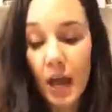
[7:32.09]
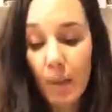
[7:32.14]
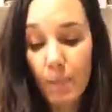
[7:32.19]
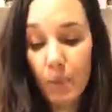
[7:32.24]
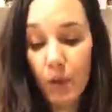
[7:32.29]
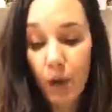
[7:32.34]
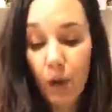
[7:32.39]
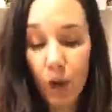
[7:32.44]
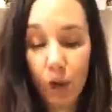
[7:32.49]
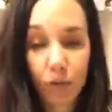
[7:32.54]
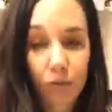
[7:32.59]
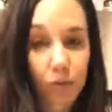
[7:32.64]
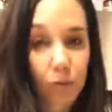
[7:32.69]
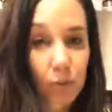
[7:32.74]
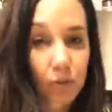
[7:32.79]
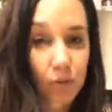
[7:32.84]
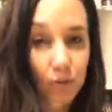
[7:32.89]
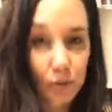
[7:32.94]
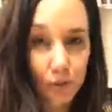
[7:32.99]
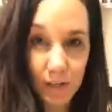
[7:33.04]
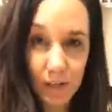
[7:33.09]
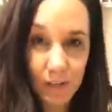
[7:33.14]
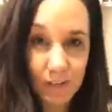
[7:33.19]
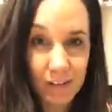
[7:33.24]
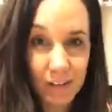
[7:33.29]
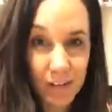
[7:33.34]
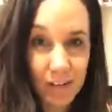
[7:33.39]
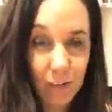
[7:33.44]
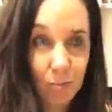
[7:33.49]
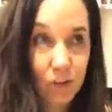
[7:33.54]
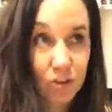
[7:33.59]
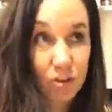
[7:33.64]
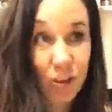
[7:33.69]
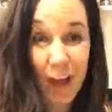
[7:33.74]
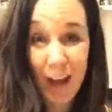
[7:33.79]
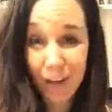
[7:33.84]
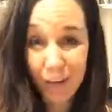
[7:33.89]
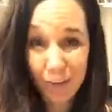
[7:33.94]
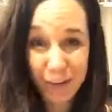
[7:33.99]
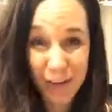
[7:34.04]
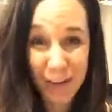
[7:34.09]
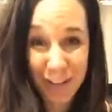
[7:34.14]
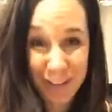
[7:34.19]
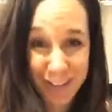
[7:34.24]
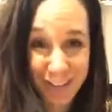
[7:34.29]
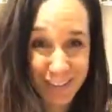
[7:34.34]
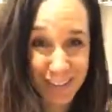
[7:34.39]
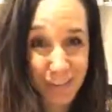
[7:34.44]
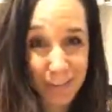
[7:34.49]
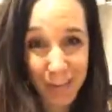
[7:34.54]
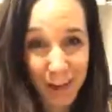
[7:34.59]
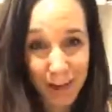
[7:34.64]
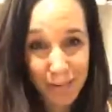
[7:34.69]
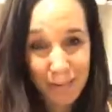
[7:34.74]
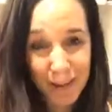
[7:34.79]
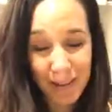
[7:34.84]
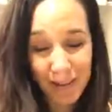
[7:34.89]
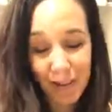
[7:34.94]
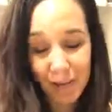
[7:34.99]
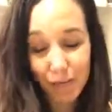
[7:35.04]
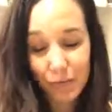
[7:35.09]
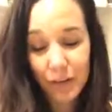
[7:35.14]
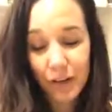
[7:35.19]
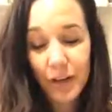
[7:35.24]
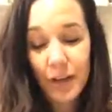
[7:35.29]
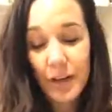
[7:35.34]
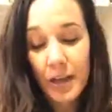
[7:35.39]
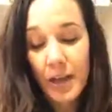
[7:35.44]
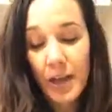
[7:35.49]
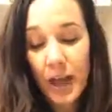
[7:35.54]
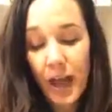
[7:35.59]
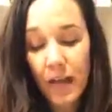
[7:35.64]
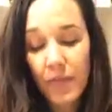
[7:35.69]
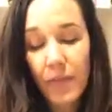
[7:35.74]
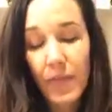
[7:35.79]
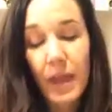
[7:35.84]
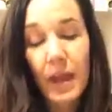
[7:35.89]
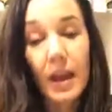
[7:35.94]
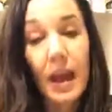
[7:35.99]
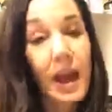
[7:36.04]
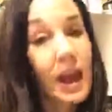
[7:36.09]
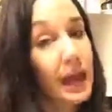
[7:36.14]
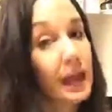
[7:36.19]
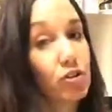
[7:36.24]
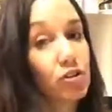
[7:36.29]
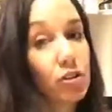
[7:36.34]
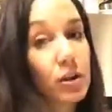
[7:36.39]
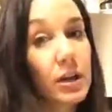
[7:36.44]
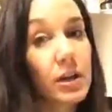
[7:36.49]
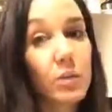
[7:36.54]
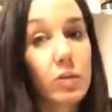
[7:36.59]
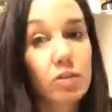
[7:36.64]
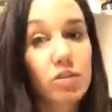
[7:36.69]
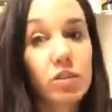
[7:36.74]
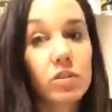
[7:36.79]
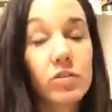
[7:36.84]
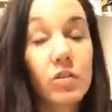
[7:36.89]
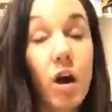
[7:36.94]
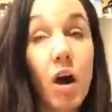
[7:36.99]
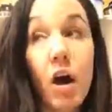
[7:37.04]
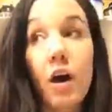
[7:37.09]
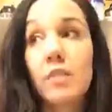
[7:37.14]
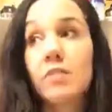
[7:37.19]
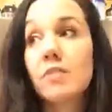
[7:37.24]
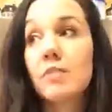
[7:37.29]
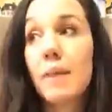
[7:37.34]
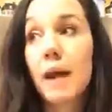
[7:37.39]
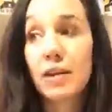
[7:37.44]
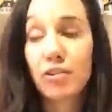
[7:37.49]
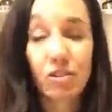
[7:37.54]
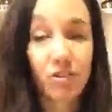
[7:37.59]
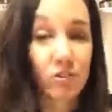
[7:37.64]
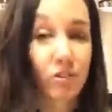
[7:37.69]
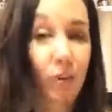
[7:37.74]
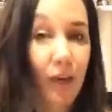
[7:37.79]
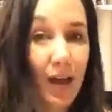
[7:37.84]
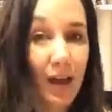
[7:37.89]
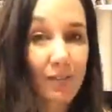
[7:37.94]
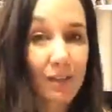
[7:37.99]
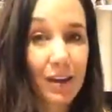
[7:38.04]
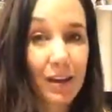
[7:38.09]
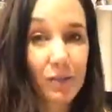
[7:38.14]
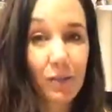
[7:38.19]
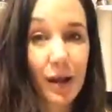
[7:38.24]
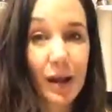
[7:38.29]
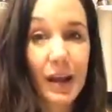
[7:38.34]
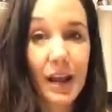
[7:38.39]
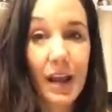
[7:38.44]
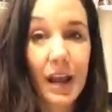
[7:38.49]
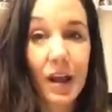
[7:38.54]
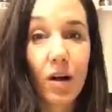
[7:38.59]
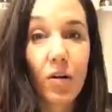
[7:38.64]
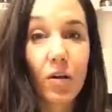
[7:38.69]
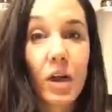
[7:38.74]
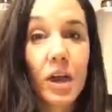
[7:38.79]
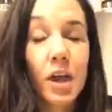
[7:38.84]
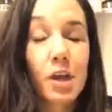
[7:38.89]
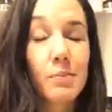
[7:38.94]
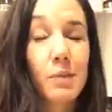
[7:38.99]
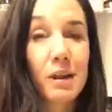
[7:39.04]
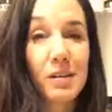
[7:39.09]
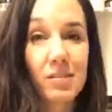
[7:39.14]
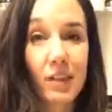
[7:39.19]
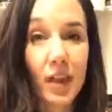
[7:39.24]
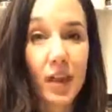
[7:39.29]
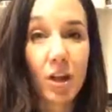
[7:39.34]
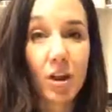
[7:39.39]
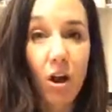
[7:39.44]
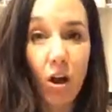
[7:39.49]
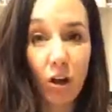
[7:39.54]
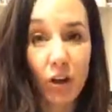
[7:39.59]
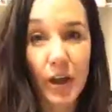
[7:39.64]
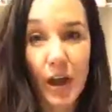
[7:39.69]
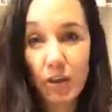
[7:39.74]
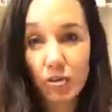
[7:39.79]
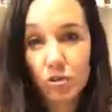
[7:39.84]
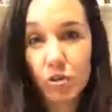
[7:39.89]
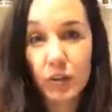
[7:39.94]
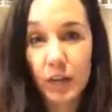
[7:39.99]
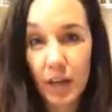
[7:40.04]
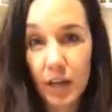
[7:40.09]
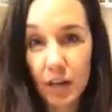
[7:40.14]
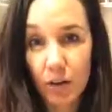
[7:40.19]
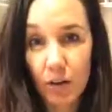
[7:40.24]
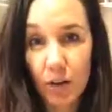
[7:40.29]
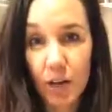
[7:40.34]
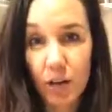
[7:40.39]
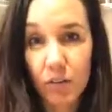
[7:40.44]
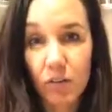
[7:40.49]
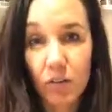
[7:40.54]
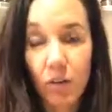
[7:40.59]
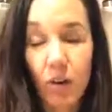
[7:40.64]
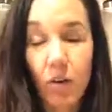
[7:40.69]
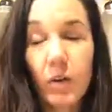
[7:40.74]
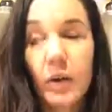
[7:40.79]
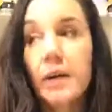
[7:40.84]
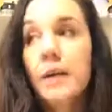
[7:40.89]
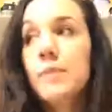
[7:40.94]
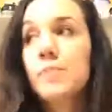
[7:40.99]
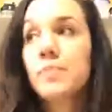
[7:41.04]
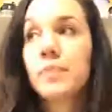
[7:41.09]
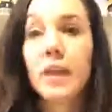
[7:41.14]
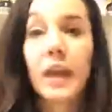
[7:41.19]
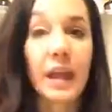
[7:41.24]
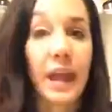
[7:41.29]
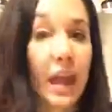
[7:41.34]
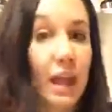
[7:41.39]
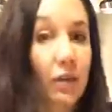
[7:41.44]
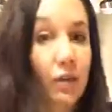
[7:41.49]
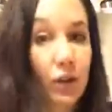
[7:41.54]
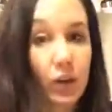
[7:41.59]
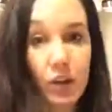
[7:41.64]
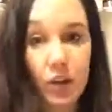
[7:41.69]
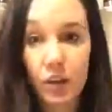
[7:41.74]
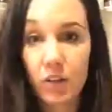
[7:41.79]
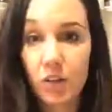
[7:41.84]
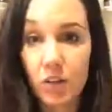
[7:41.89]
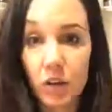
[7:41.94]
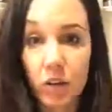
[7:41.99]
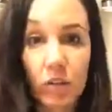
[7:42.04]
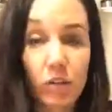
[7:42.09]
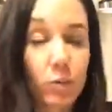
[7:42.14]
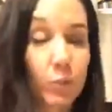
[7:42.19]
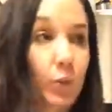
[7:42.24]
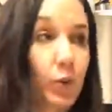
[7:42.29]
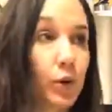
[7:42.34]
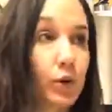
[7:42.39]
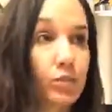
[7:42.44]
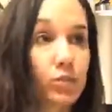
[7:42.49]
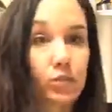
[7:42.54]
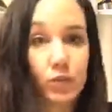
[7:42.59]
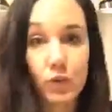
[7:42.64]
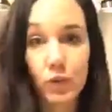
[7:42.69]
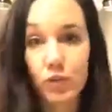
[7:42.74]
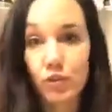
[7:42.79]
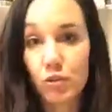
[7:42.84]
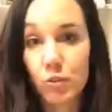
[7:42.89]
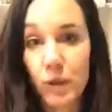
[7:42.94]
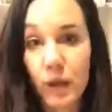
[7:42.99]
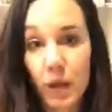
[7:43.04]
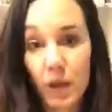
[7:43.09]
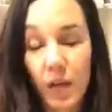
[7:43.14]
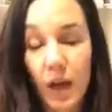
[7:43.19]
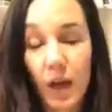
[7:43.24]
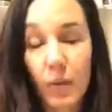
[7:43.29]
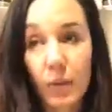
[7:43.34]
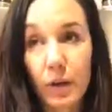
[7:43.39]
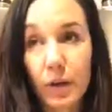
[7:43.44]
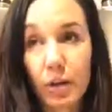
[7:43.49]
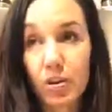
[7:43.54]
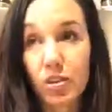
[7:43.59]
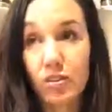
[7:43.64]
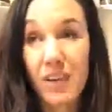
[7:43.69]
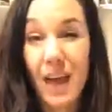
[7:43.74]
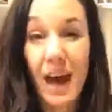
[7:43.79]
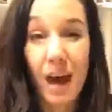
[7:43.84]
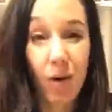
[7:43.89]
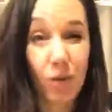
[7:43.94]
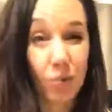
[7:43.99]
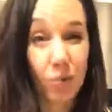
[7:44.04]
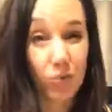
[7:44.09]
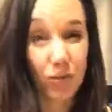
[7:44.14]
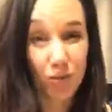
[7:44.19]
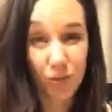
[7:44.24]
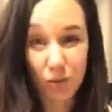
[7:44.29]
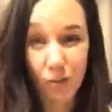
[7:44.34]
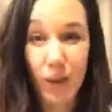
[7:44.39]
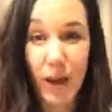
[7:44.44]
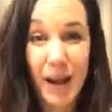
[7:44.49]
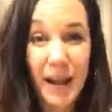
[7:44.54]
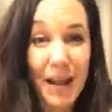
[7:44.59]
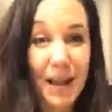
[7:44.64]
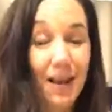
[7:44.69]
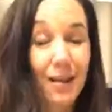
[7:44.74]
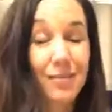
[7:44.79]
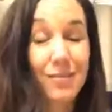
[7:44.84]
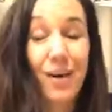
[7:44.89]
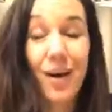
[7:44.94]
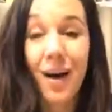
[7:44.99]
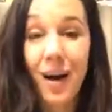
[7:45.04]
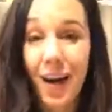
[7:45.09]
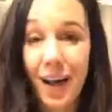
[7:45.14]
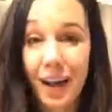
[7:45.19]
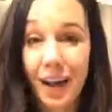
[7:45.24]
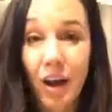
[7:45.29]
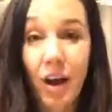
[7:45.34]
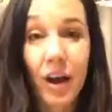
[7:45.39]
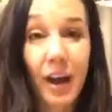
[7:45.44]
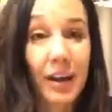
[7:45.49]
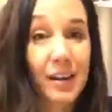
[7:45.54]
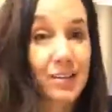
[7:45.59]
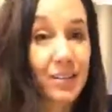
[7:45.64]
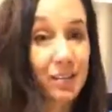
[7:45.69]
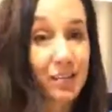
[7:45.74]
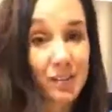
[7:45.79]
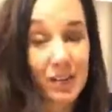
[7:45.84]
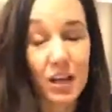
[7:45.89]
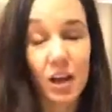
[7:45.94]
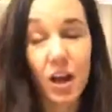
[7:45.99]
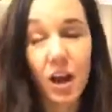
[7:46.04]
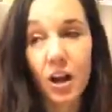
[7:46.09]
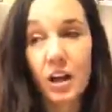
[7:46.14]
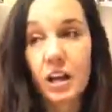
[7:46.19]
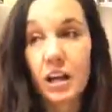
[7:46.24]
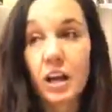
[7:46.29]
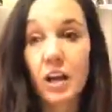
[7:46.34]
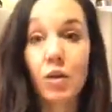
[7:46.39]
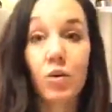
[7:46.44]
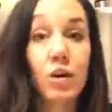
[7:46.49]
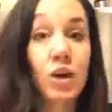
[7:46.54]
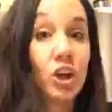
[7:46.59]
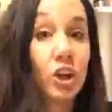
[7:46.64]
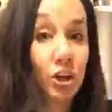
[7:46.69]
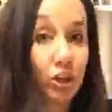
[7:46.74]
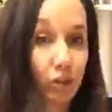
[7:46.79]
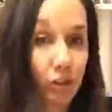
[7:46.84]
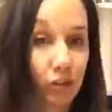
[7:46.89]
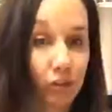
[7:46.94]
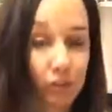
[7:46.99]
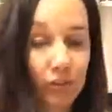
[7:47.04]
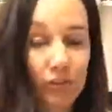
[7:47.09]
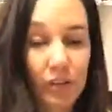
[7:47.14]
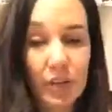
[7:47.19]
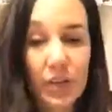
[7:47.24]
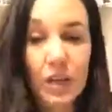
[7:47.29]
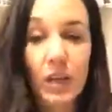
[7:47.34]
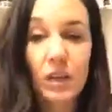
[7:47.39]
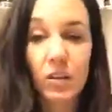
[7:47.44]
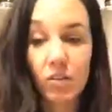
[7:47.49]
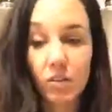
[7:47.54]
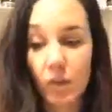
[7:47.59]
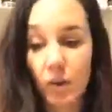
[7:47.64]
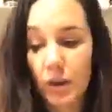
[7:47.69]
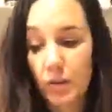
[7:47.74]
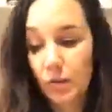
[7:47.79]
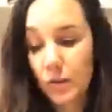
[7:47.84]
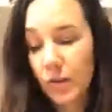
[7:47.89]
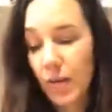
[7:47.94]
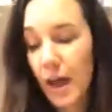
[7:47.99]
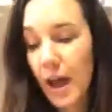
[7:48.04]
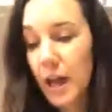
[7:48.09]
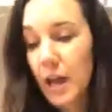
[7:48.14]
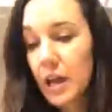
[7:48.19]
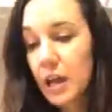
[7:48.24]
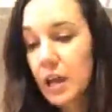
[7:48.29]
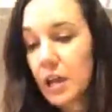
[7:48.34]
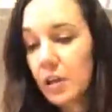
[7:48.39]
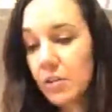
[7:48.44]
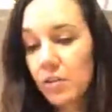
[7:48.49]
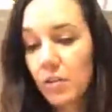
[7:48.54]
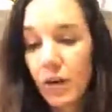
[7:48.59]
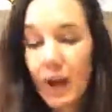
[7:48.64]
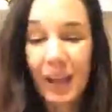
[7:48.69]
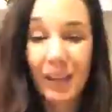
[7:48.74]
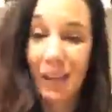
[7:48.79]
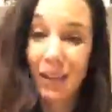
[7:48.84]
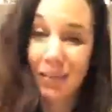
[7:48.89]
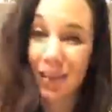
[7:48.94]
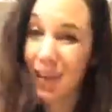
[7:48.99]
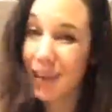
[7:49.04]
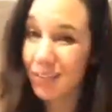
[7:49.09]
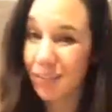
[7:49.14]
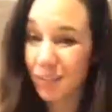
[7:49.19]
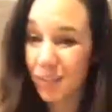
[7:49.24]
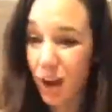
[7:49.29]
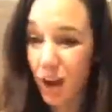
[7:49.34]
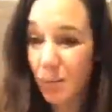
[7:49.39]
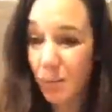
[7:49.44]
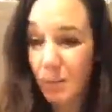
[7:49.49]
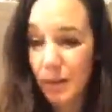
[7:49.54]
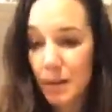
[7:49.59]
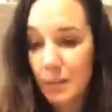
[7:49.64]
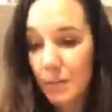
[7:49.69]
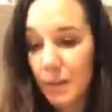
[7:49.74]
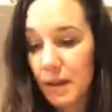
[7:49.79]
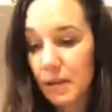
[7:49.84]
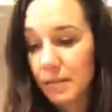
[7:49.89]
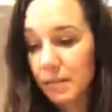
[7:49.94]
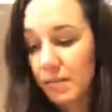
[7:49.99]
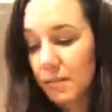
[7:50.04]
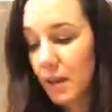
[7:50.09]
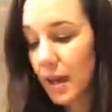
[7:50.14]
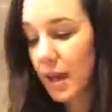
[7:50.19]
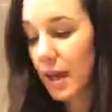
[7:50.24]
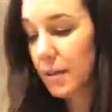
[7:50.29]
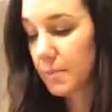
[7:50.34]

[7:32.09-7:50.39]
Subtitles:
There also is creatine, which I don't use because I'm not a big lifter. And then Hydrate, which is awesome. I just don't have any right now, but it's like an all-natural Gatorade. So again, if your kids are in sports, if you're doing a lot where you're just out sweating a ton, high intensity cardio, nursing, it's great for that. So I love it because it's all plant-based.